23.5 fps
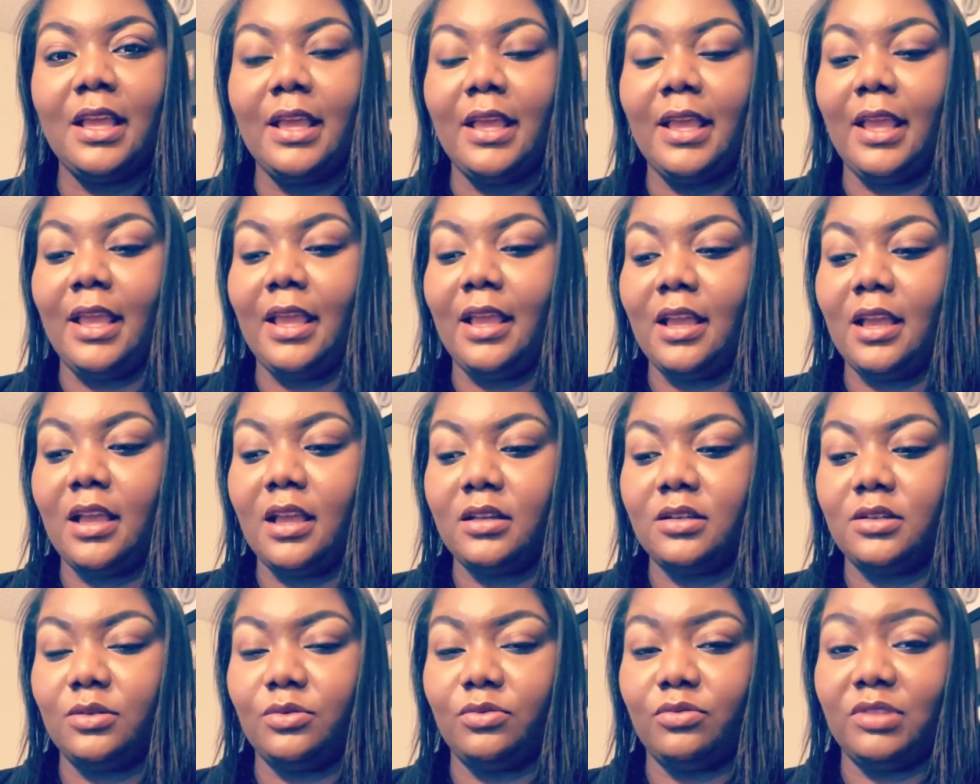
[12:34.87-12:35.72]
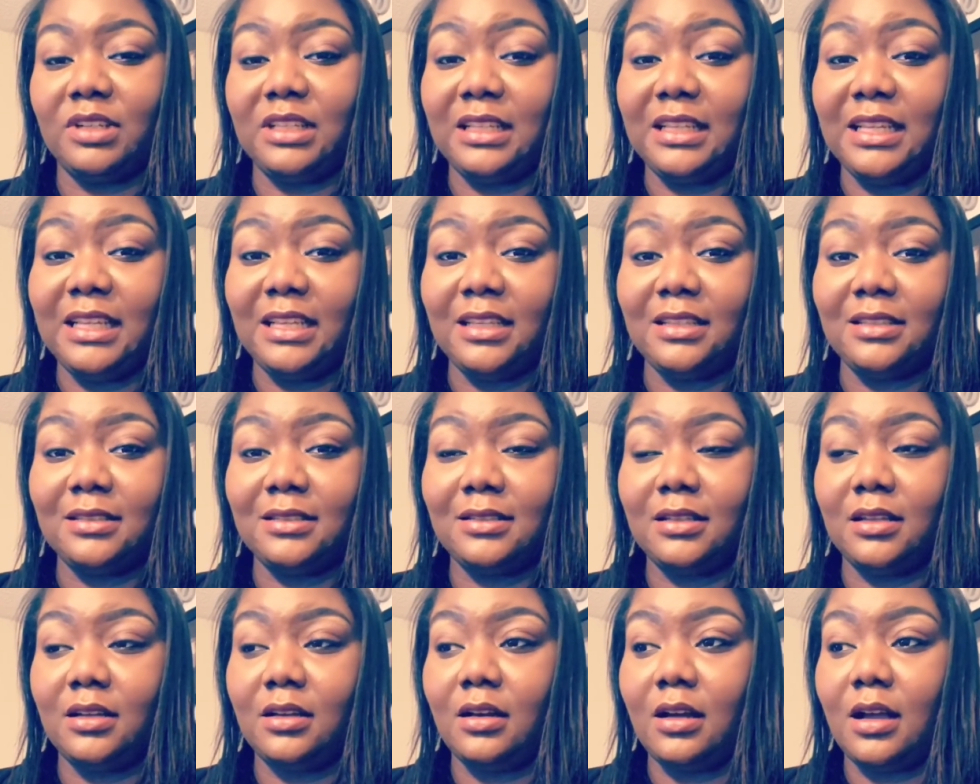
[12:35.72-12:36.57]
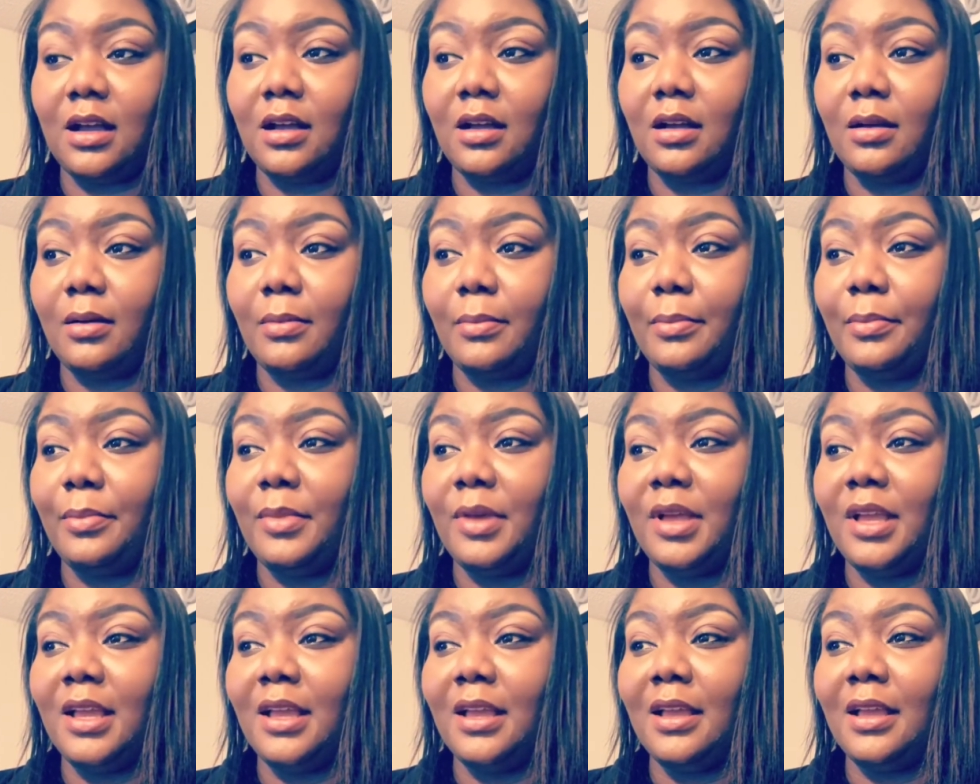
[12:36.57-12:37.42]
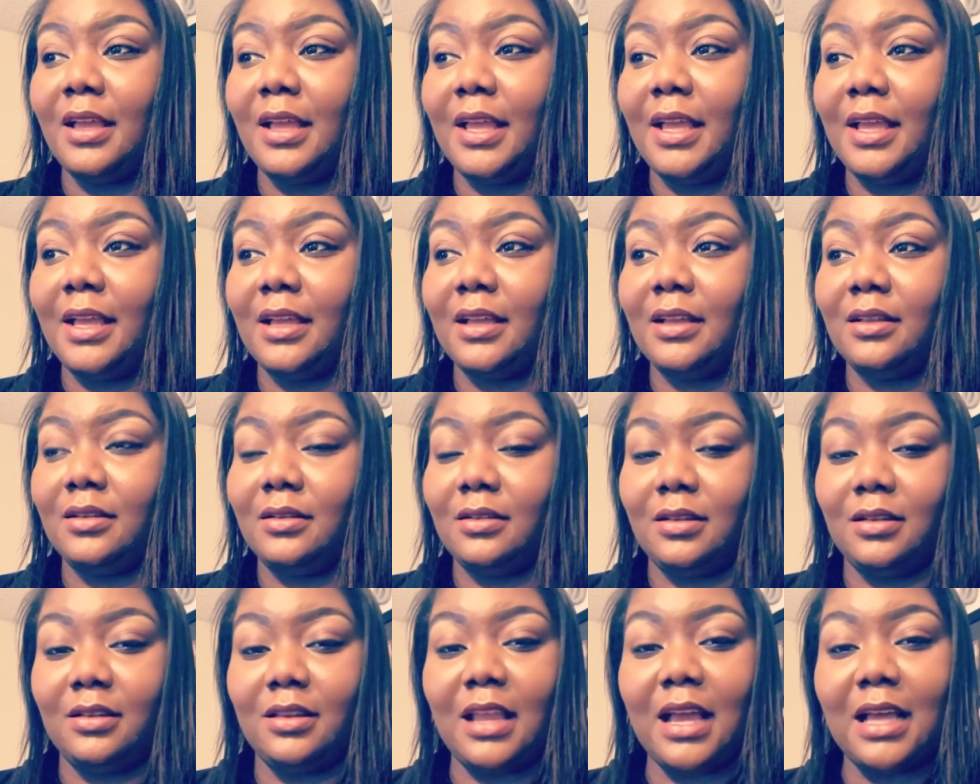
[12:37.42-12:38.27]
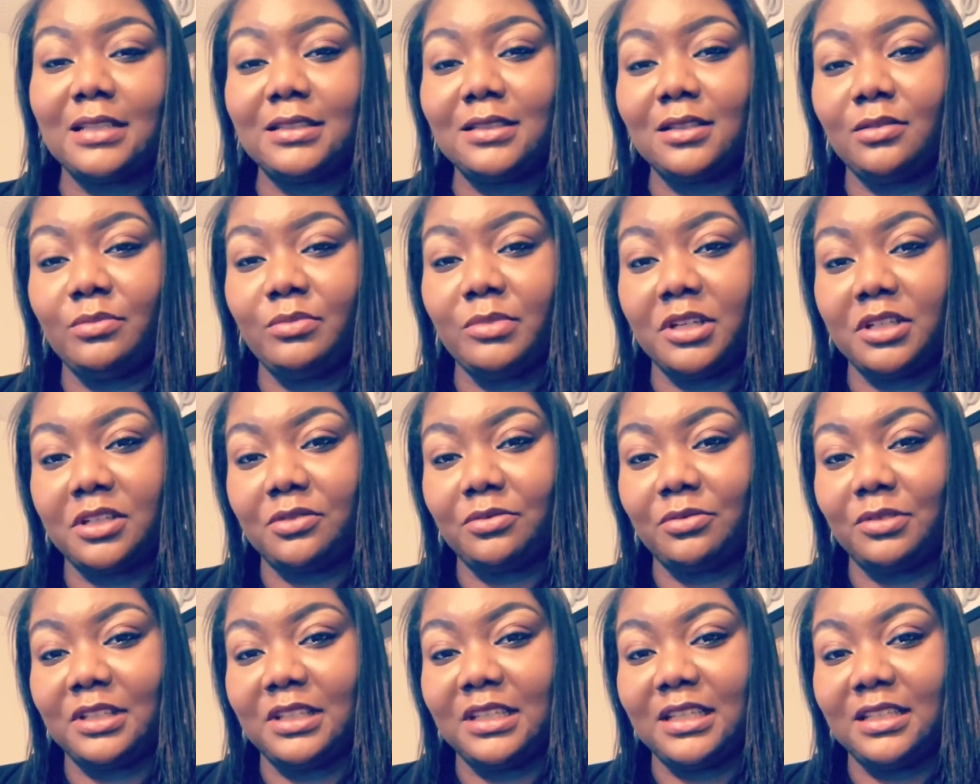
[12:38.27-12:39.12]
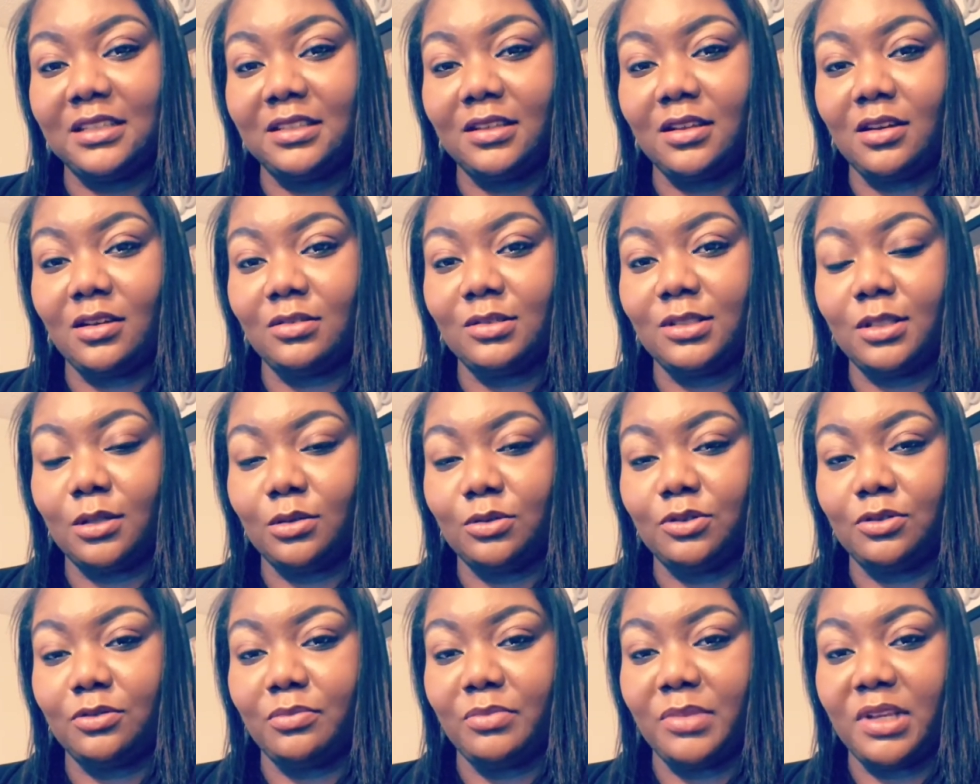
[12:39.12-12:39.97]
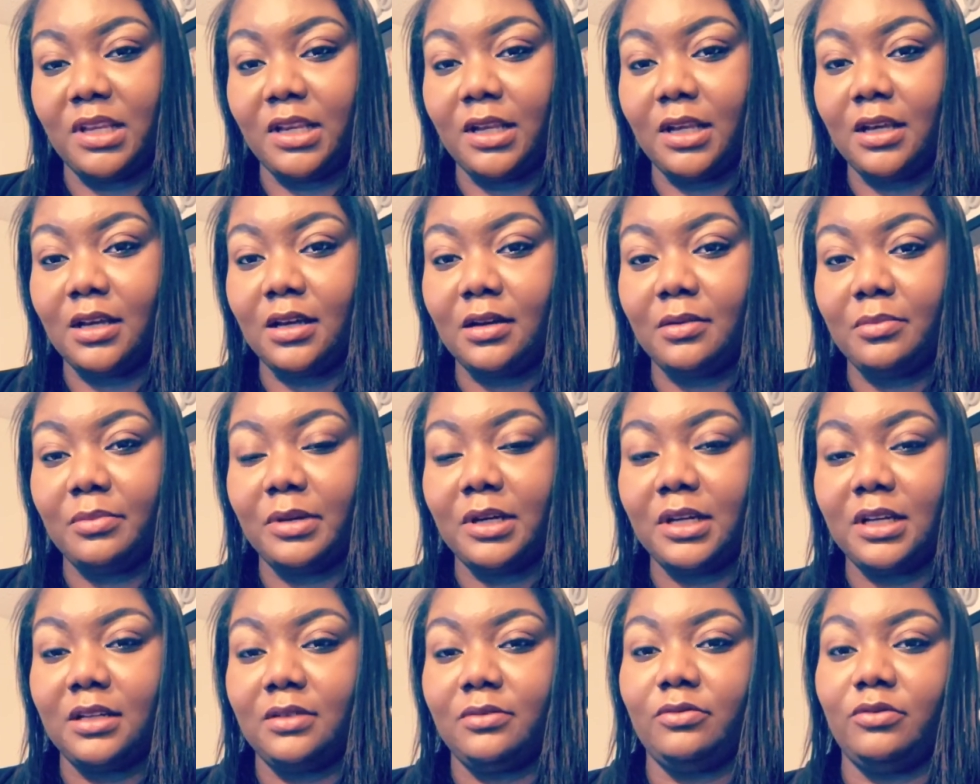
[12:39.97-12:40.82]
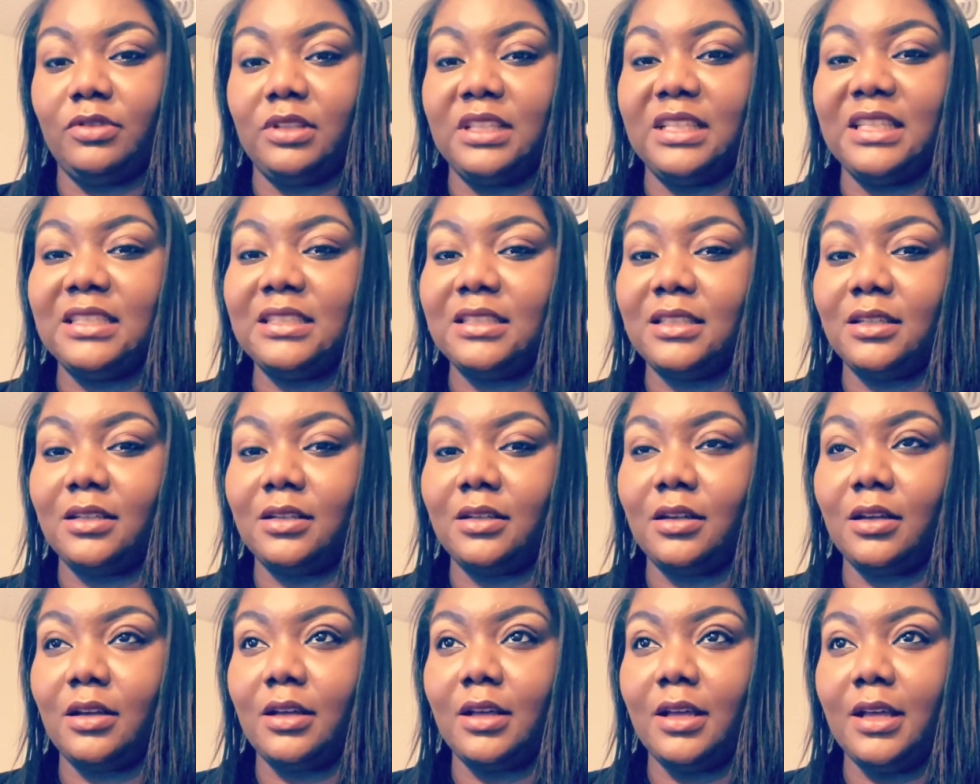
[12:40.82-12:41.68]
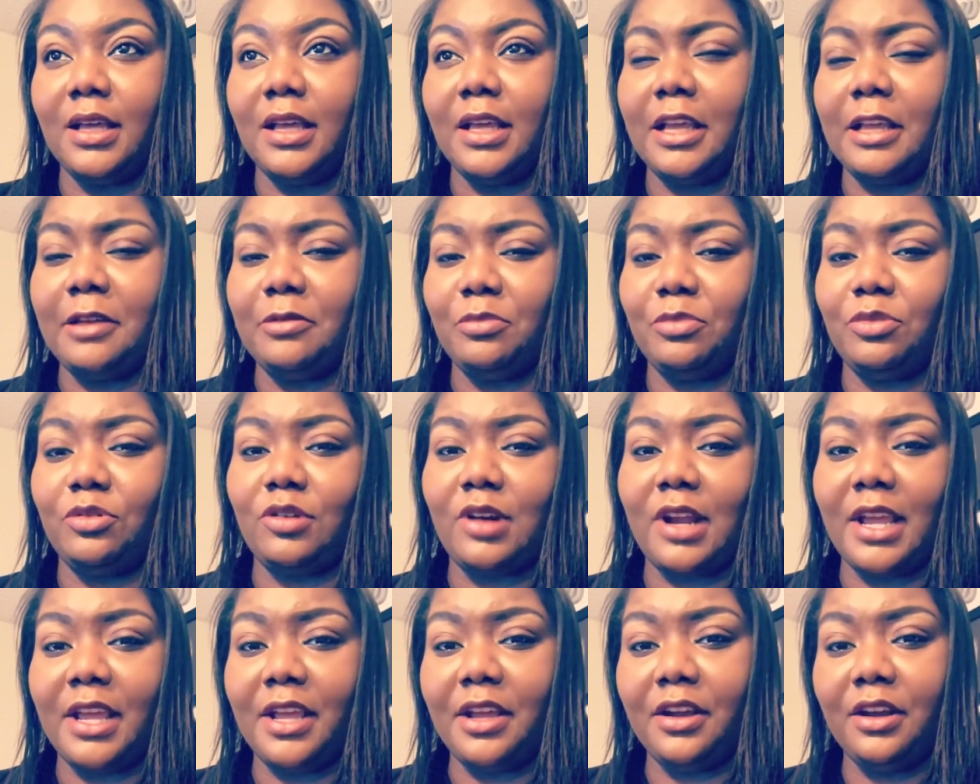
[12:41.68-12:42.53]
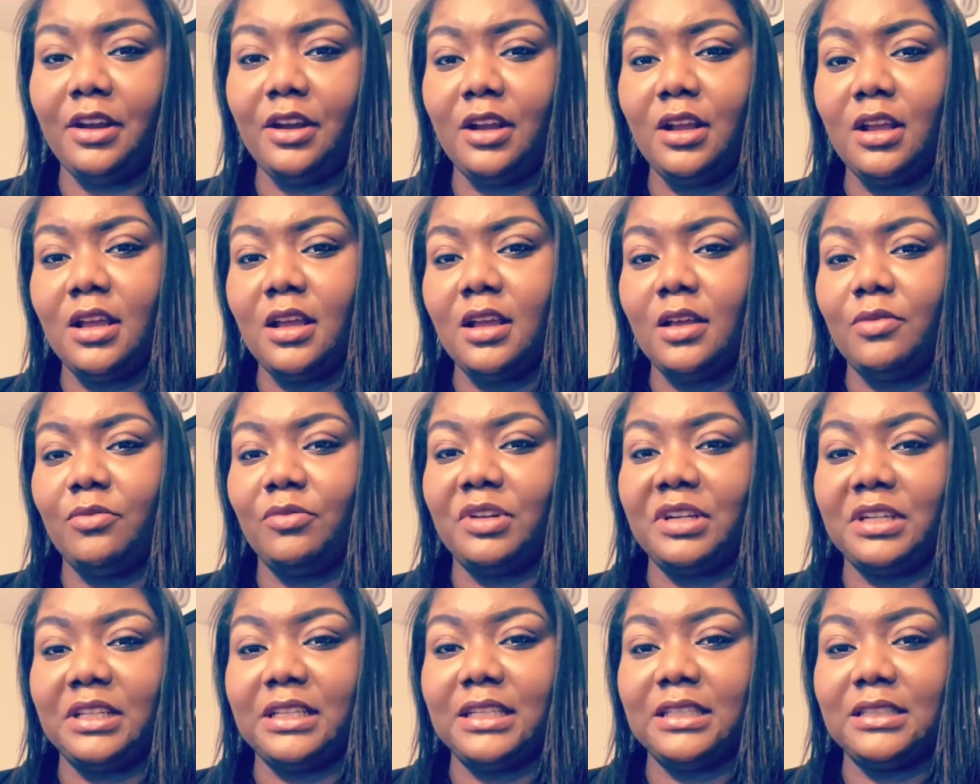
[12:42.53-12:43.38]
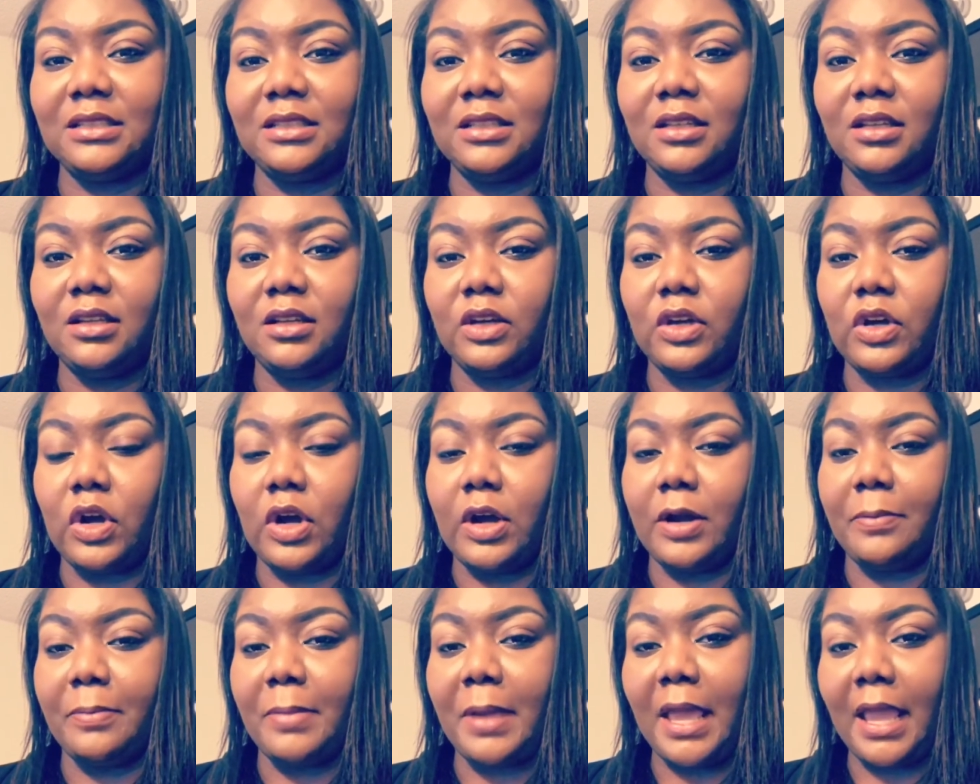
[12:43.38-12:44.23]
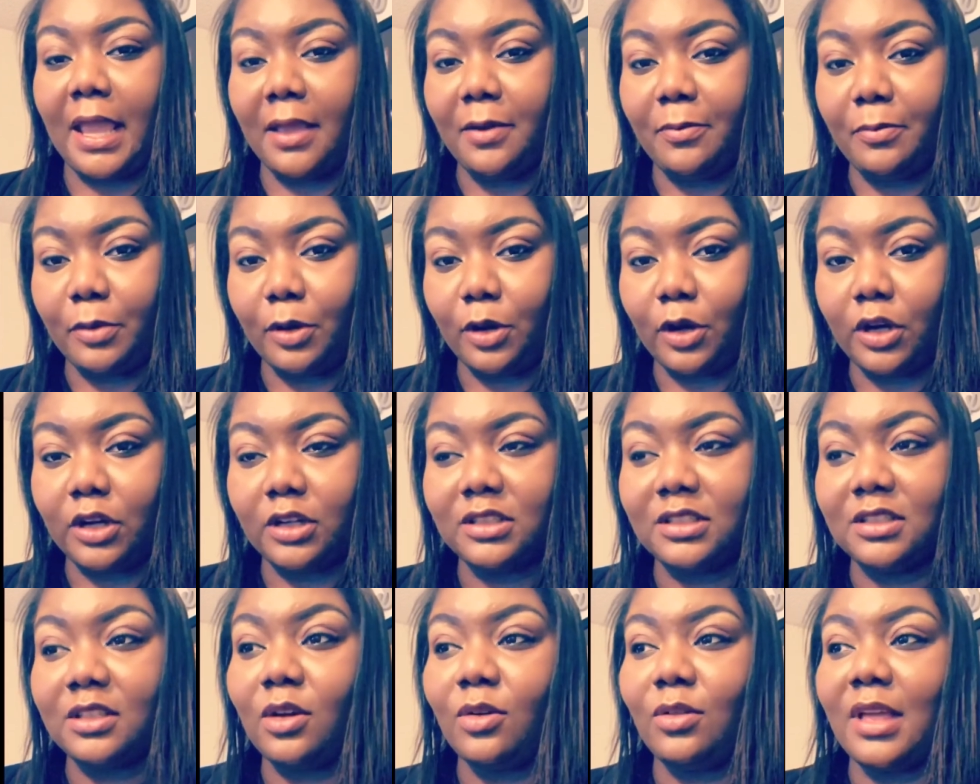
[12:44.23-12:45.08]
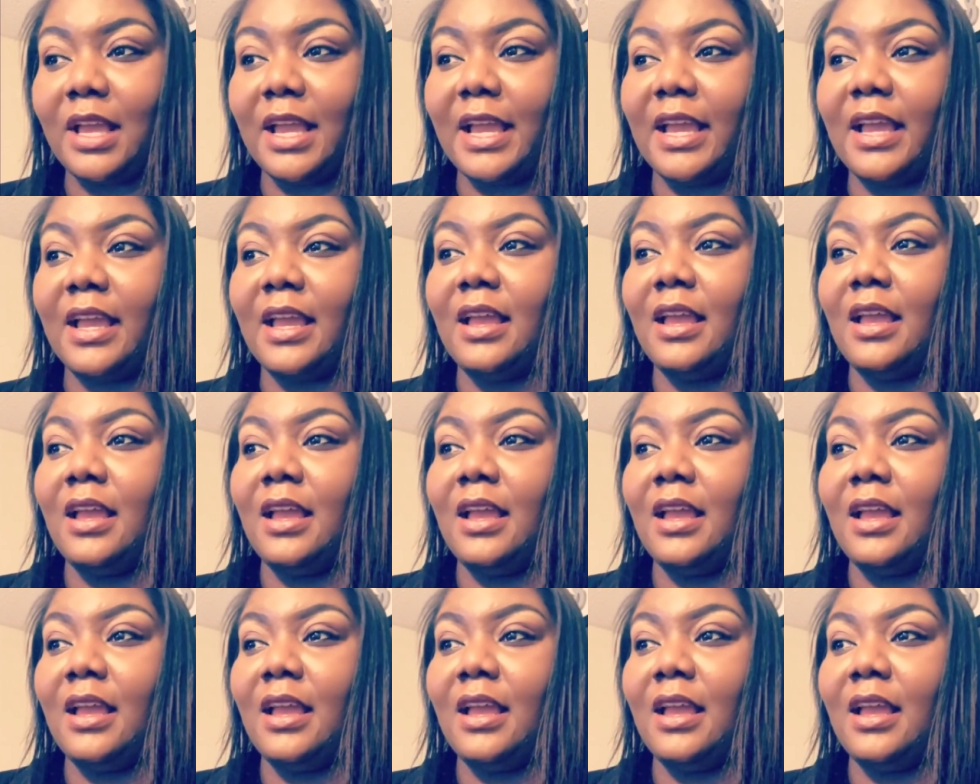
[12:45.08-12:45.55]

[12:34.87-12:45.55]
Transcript: and to release, and not so much releasing on social media, but releasing in prayer, releasing on paper, so that,